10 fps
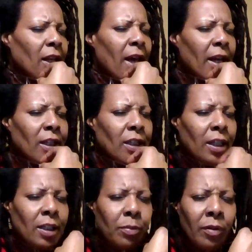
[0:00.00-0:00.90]
a lot of
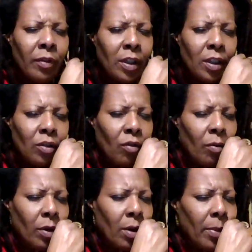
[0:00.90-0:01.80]
experiences
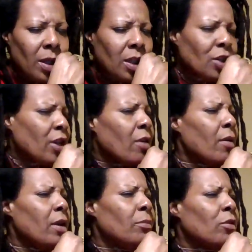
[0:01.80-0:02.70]
growing up as a child
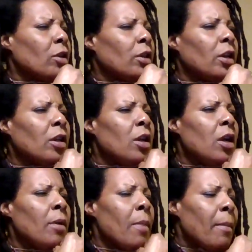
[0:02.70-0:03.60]
in Brooklyn.
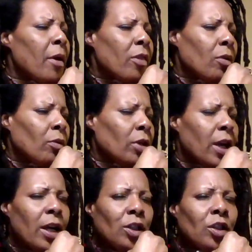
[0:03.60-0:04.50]
My mother,
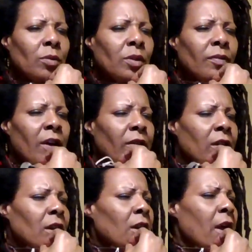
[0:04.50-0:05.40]
she was
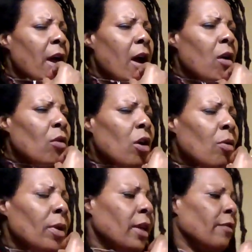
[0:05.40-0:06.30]
very
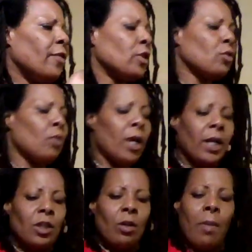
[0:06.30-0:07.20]
outgoing and physical. I
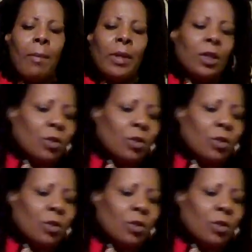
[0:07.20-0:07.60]
gotta turn my beans